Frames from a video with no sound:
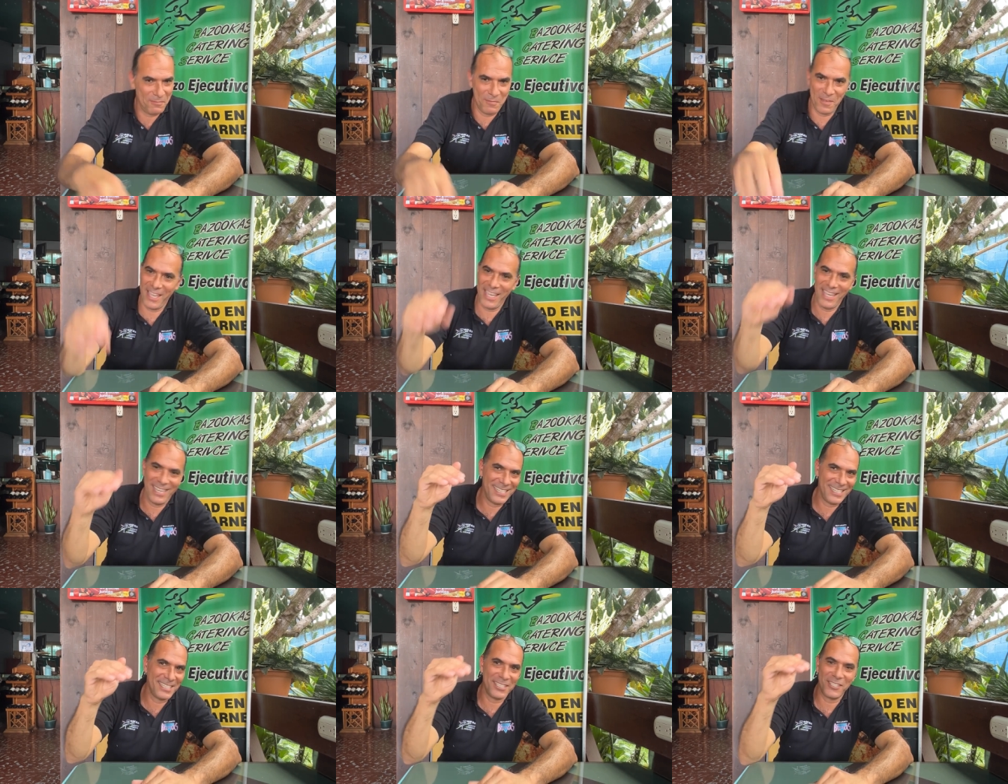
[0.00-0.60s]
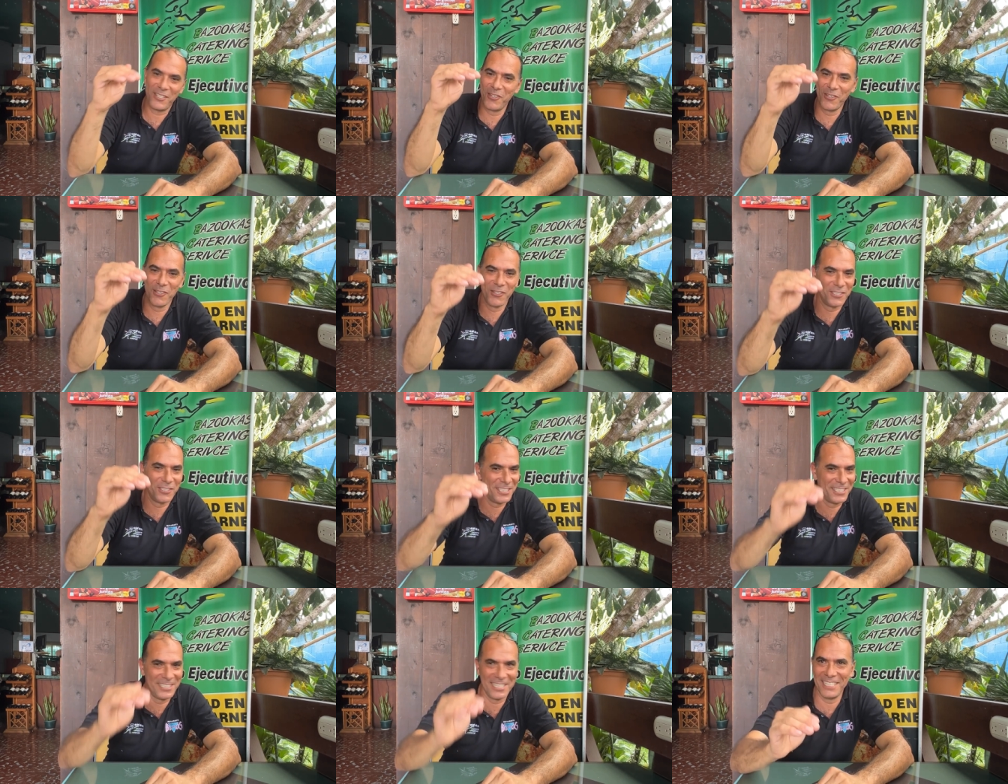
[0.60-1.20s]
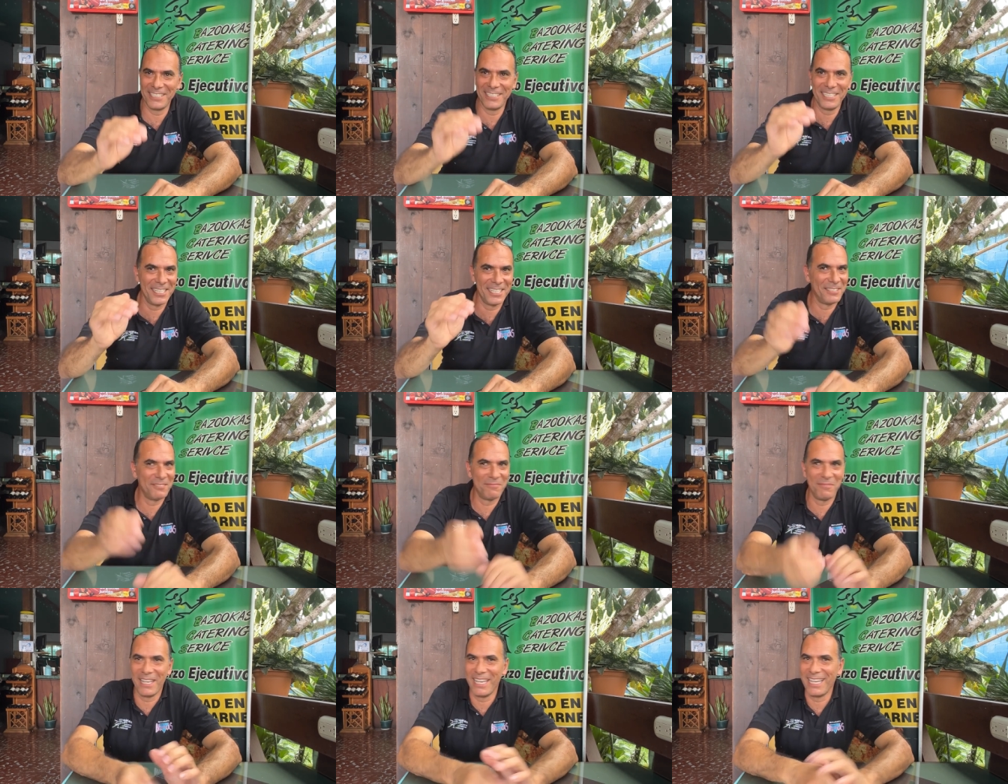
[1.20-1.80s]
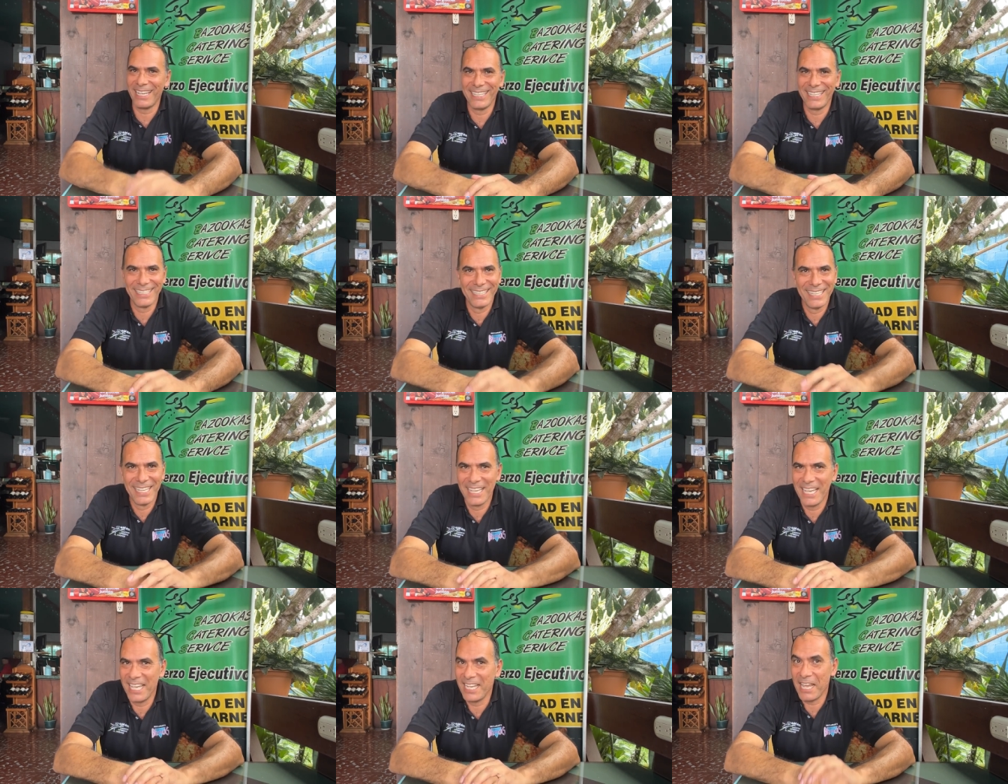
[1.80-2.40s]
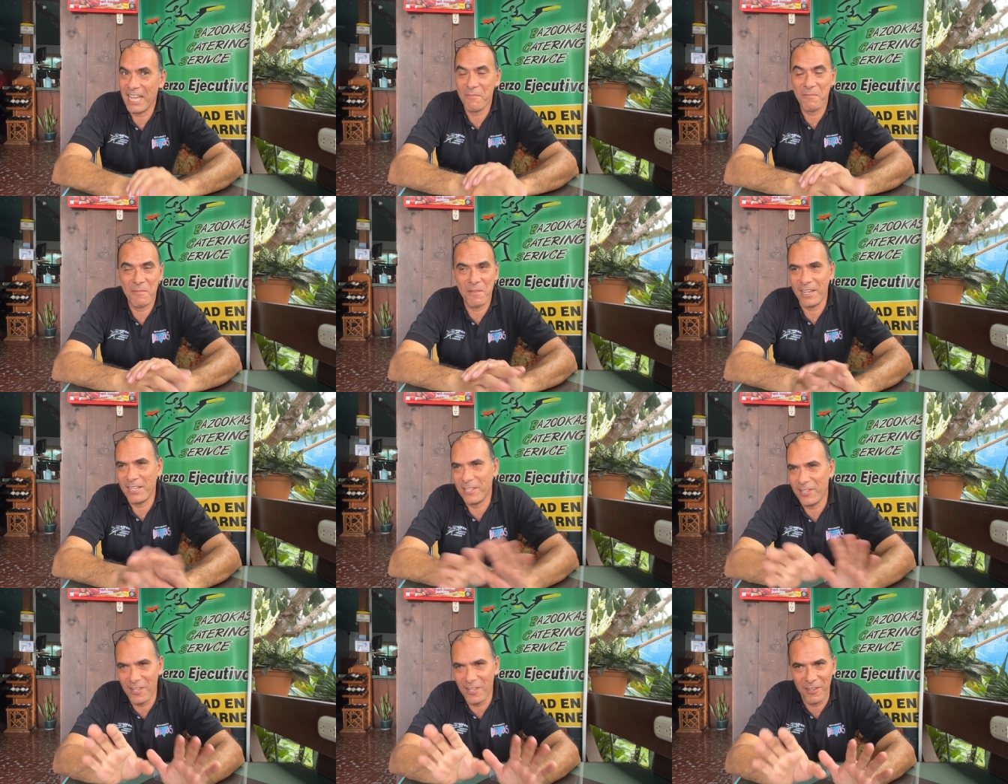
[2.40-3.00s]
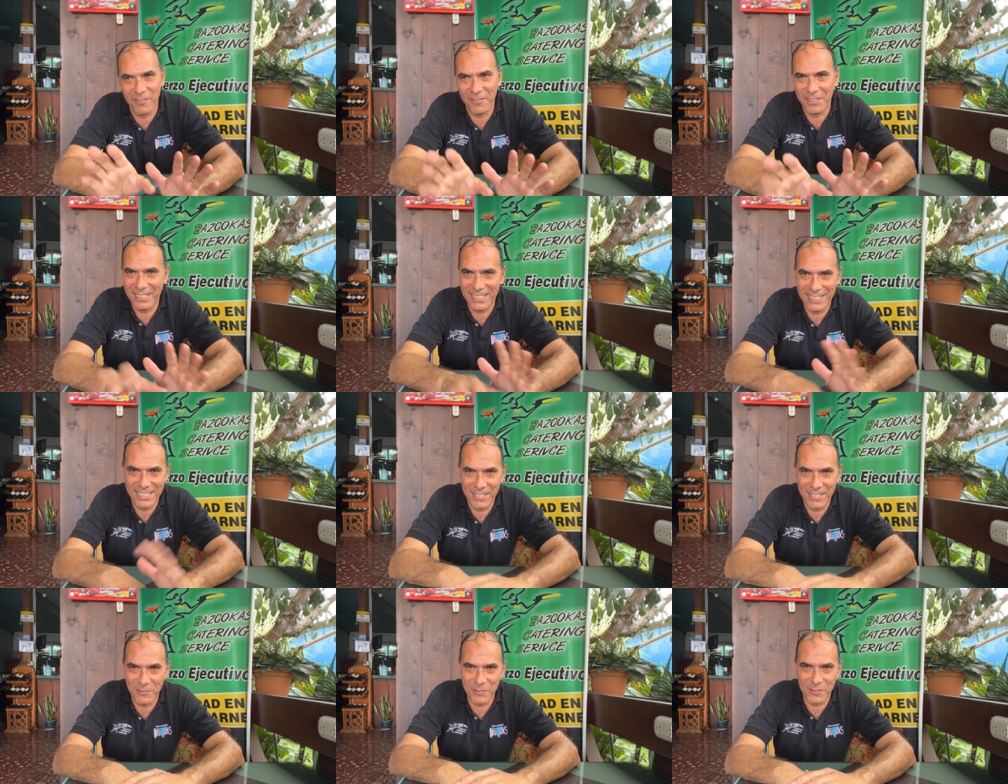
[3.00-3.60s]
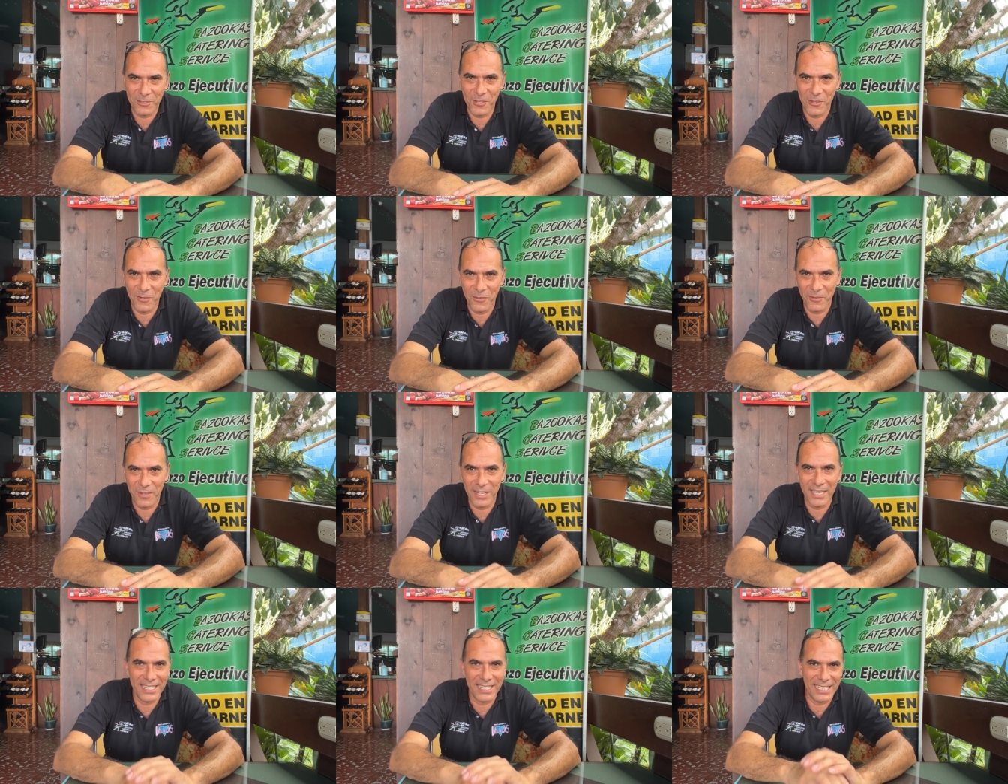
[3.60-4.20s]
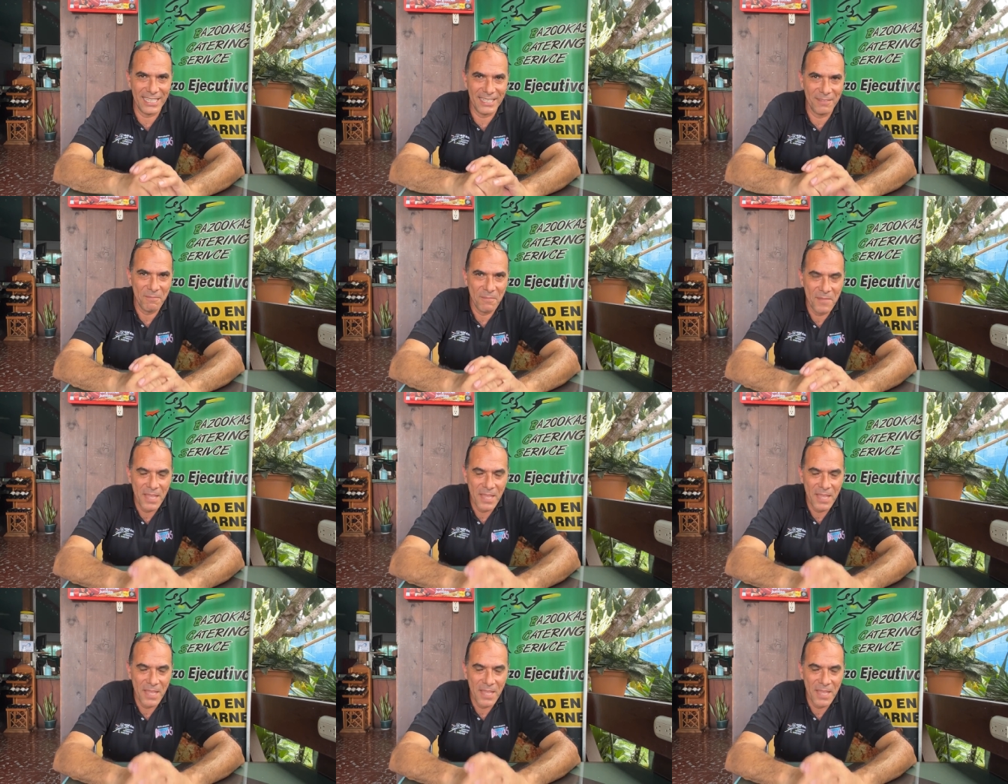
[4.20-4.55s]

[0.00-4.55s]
big, it's huge, it's like this big, and everybody loved it. It was so funny.